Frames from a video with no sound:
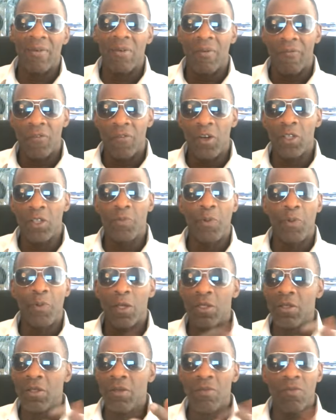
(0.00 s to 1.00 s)
the first
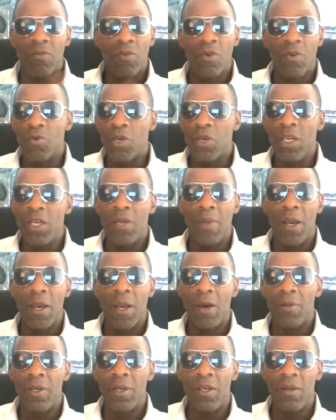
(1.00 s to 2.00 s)
person who
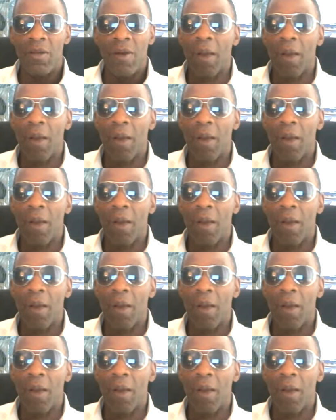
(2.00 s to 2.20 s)
emailed me,